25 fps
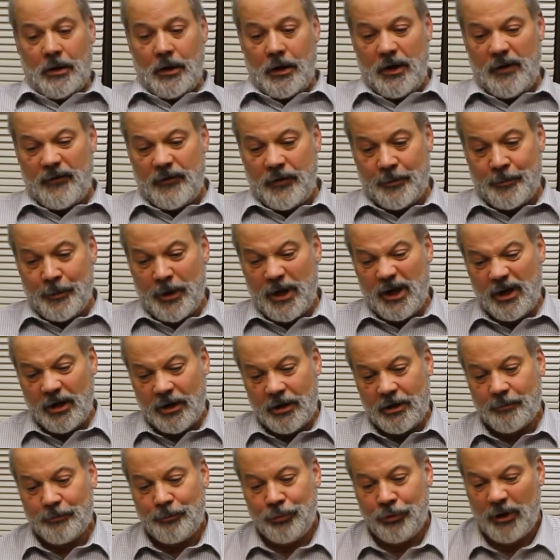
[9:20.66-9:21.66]
If you make a
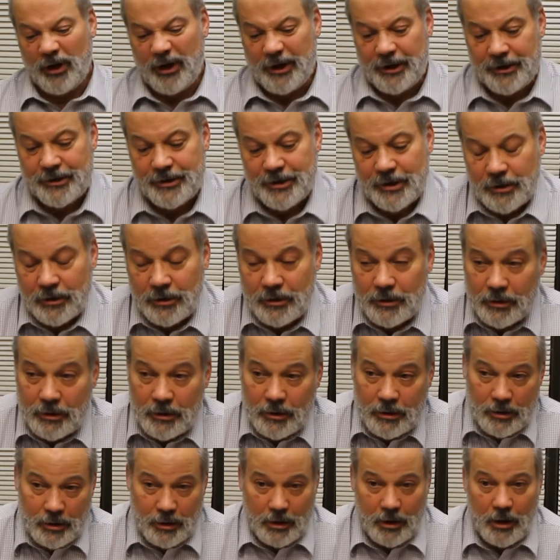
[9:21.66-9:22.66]
complaint,
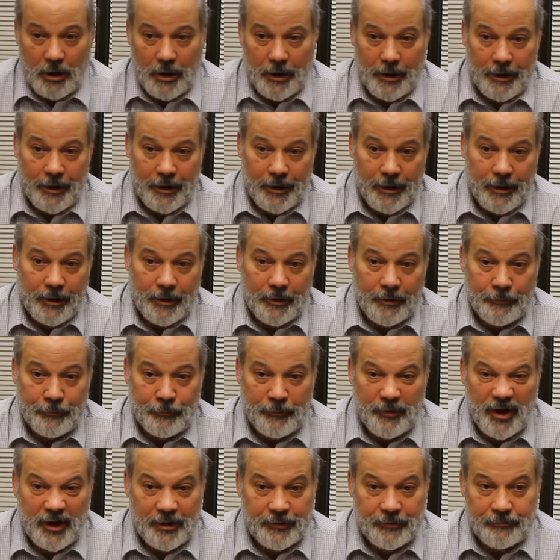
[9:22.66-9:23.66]

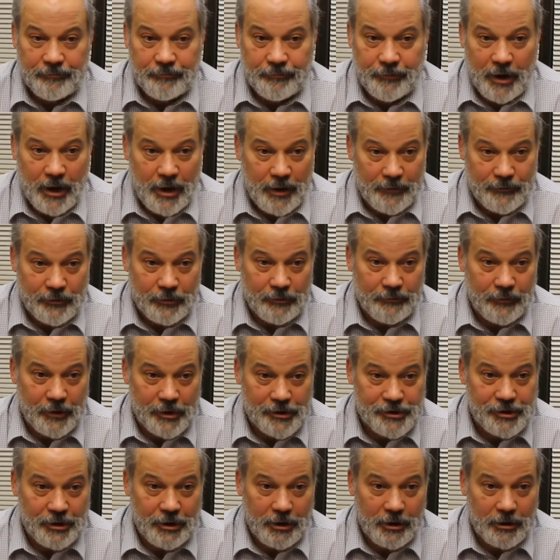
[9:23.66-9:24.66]
then they have to
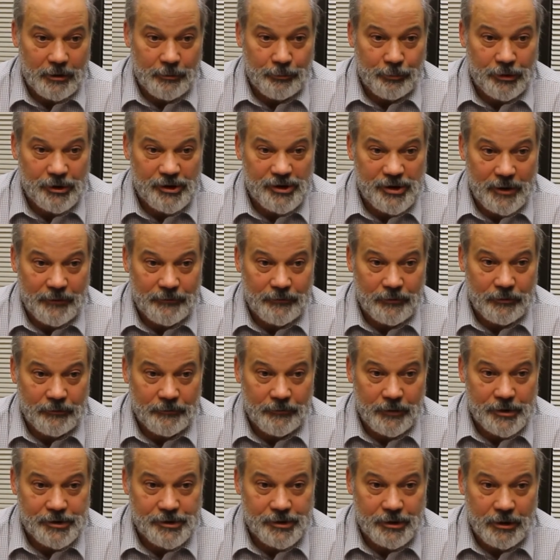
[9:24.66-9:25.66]
investigate it. Police have to
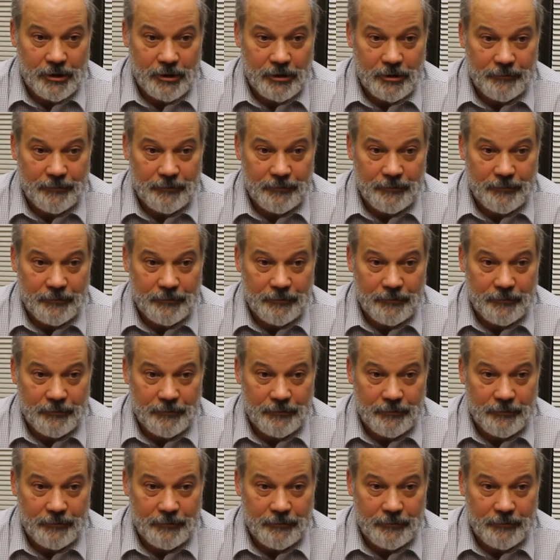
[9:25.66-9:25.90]
investigate it.